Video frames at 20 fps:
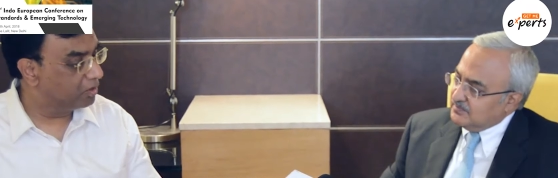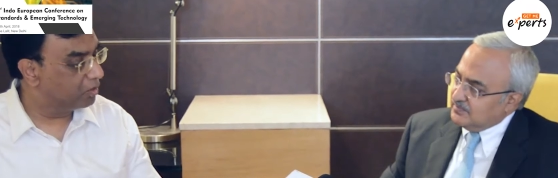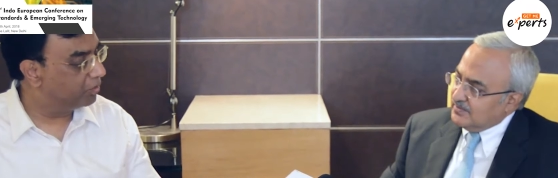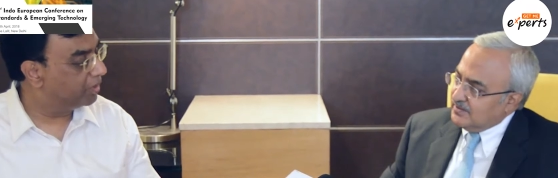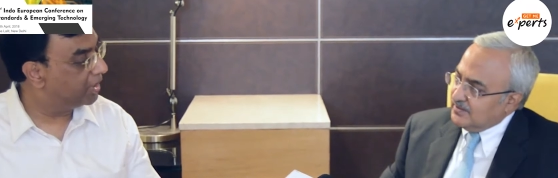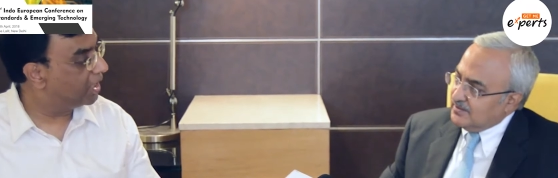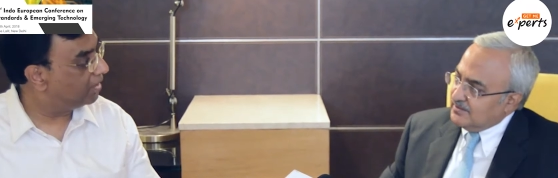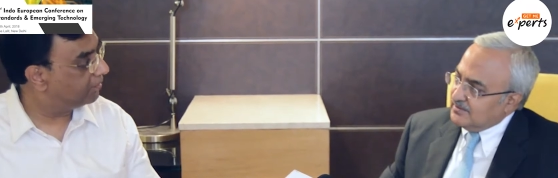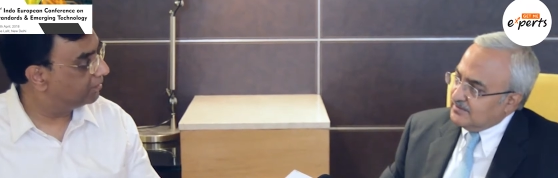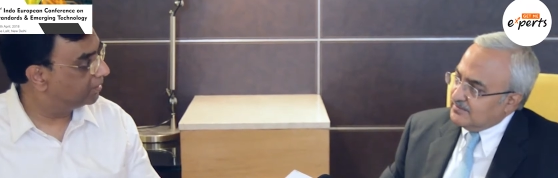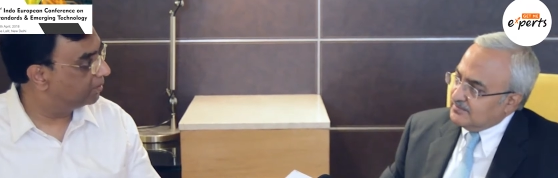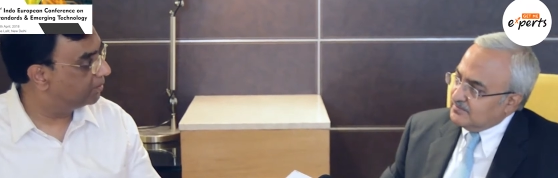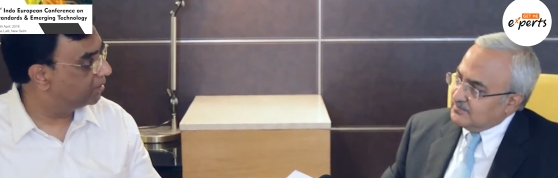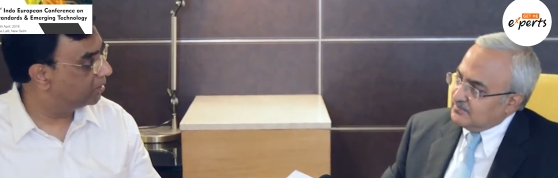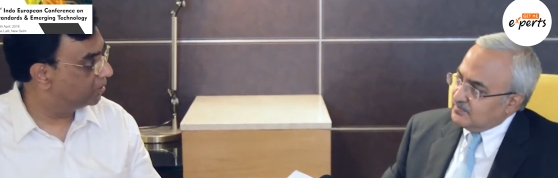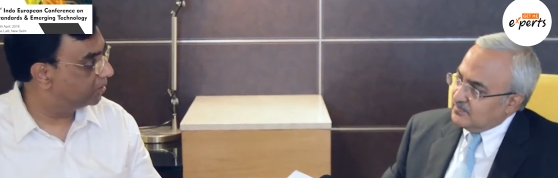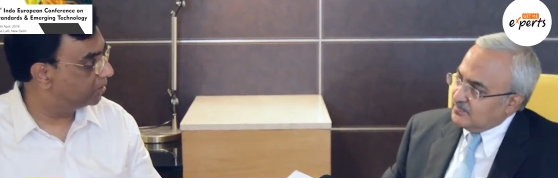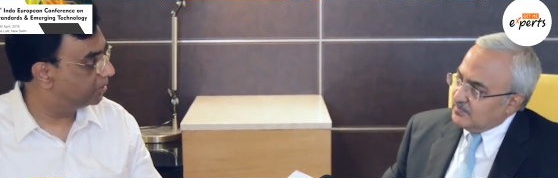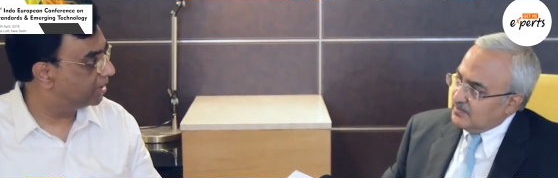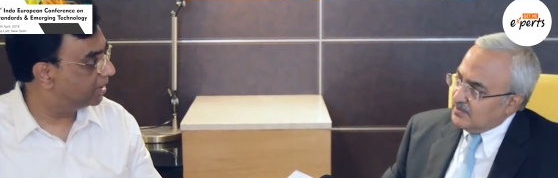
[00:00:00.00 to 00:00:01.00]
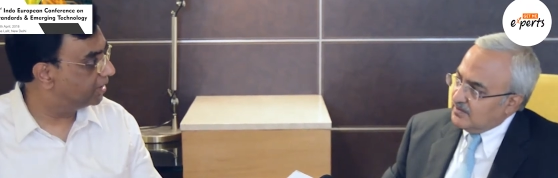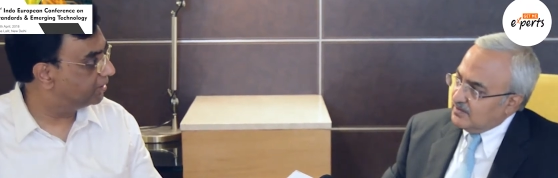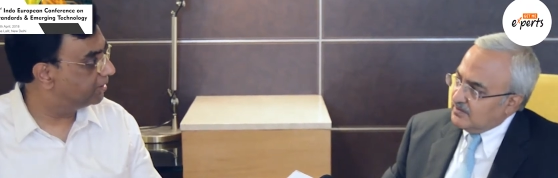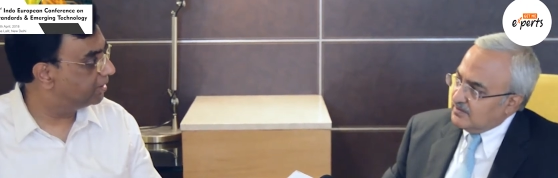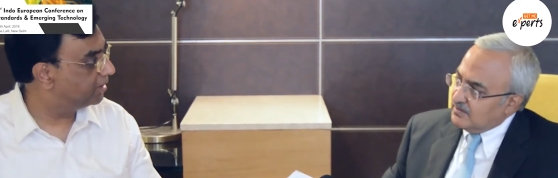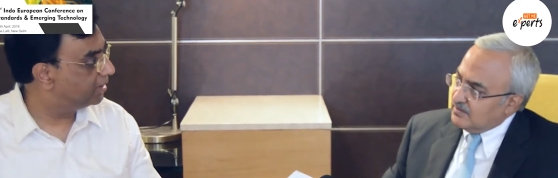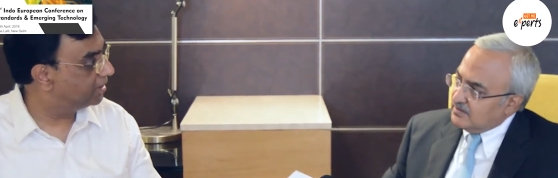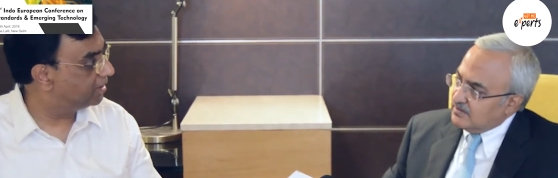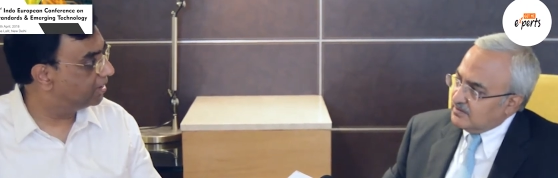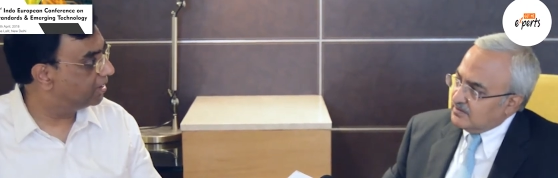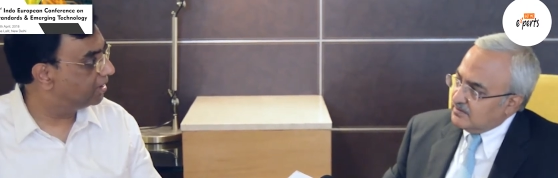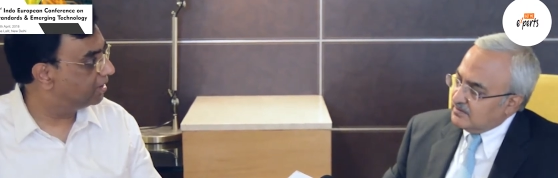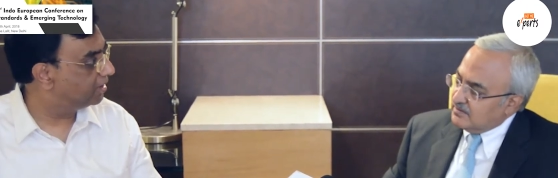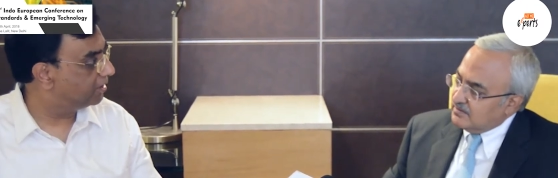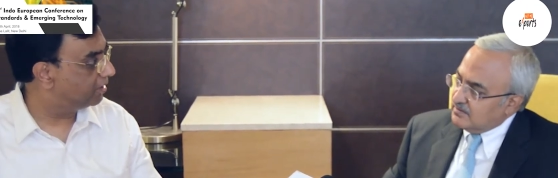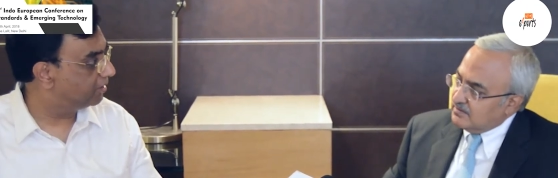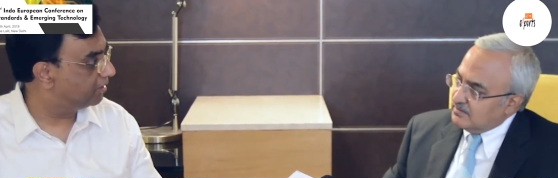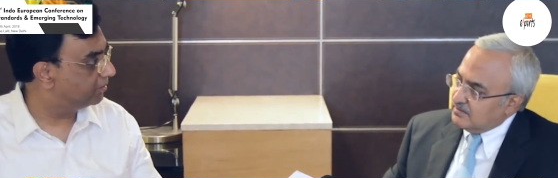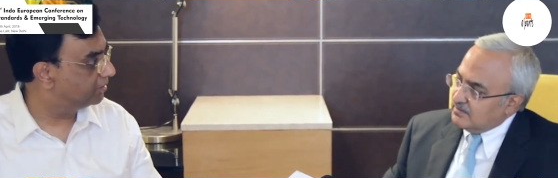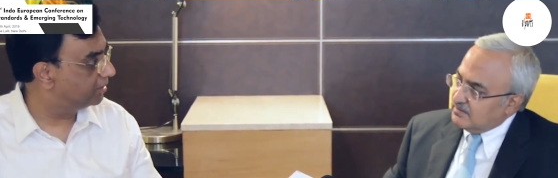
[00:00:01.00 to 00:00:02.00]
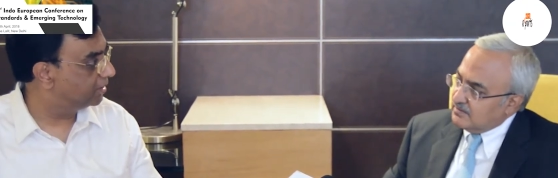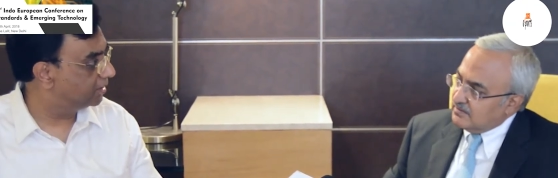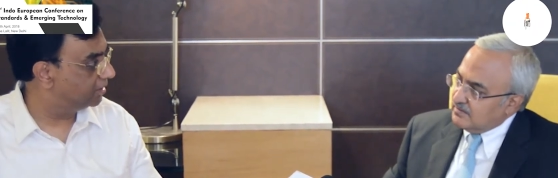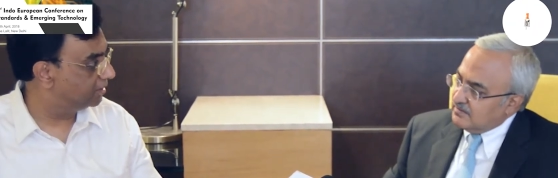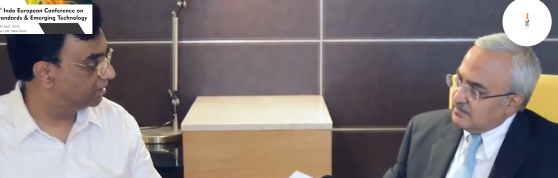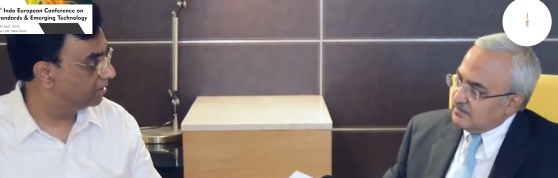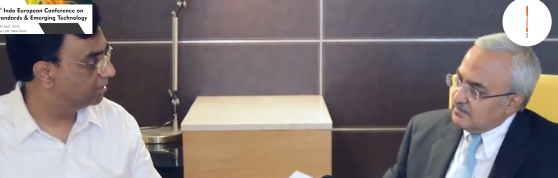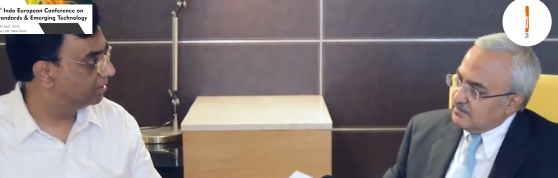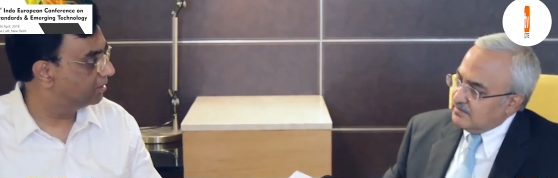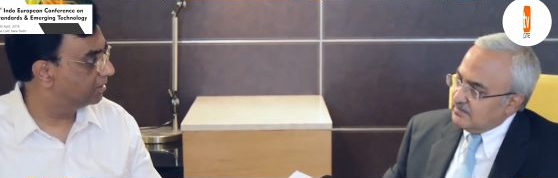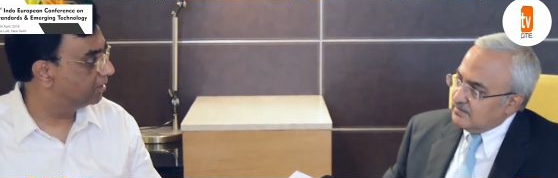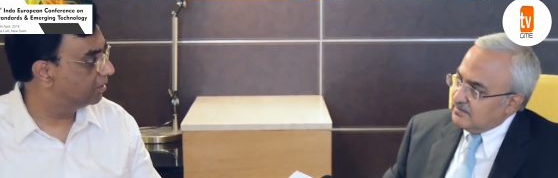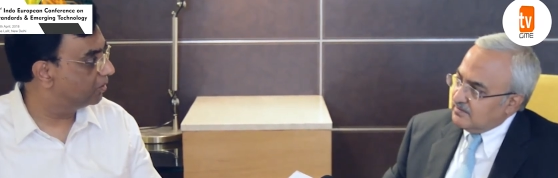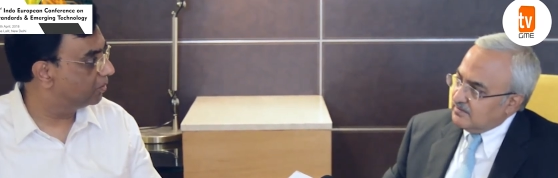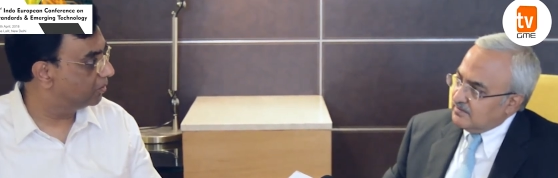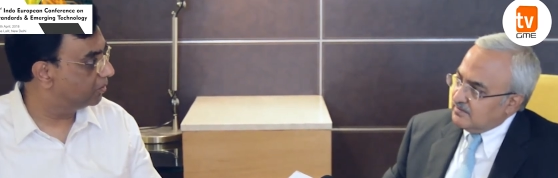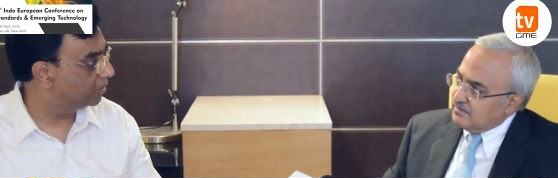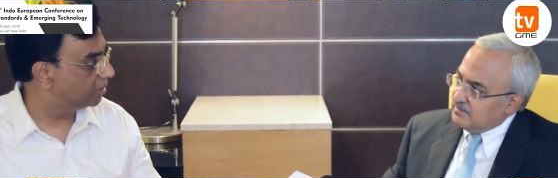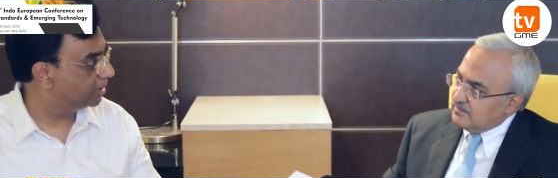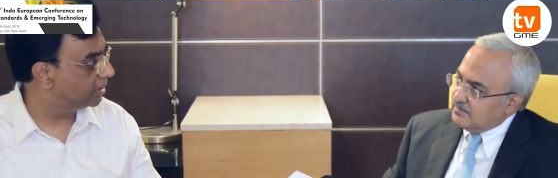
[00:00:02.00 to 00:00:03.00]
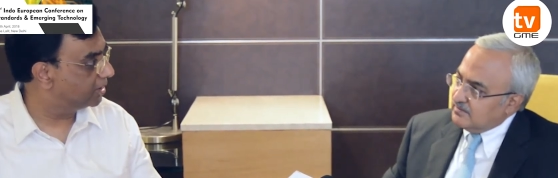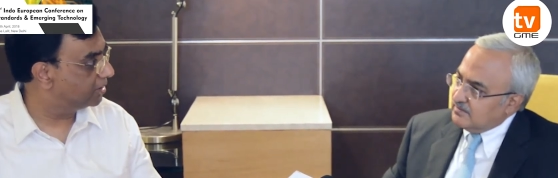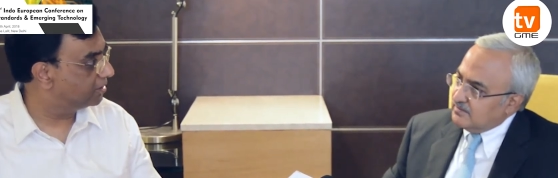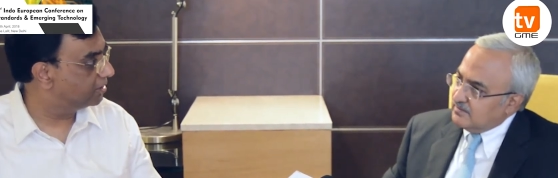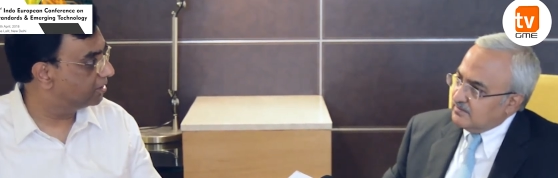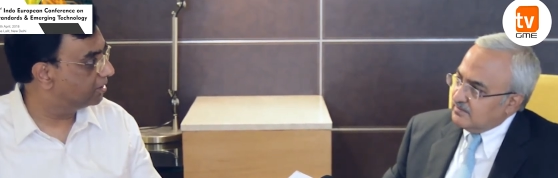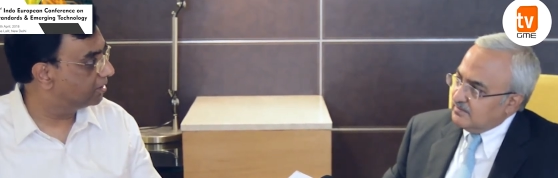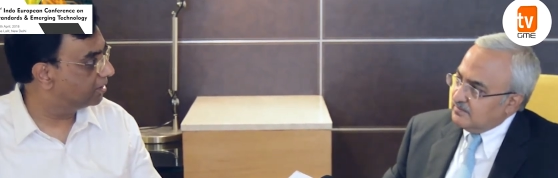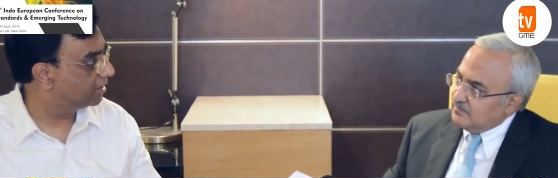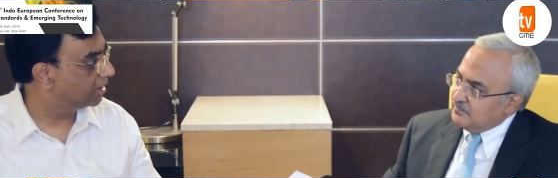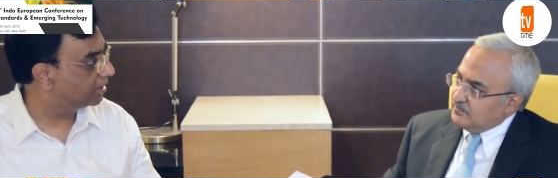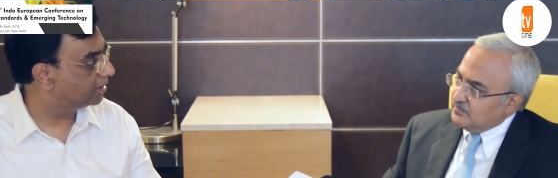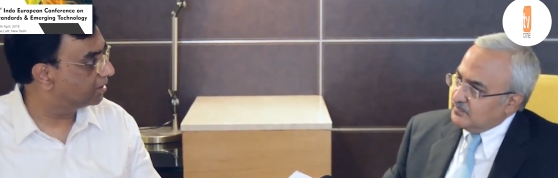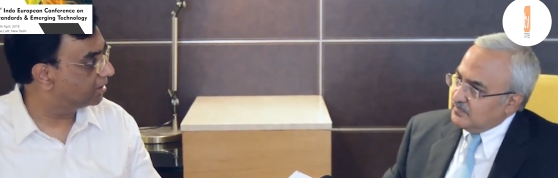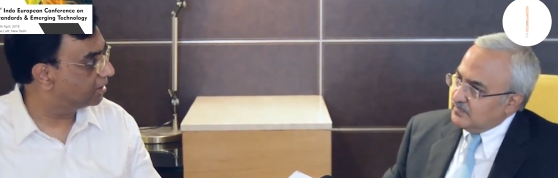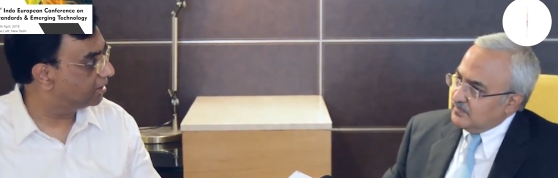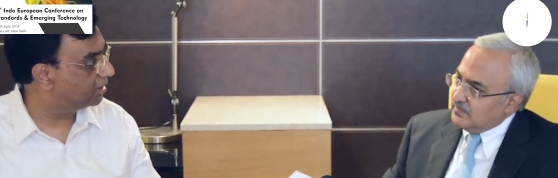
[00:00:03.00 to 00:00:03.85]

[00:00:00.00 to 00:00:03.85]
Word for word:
Speaker 1: Do we have some use case in India of the you know, low voltage direct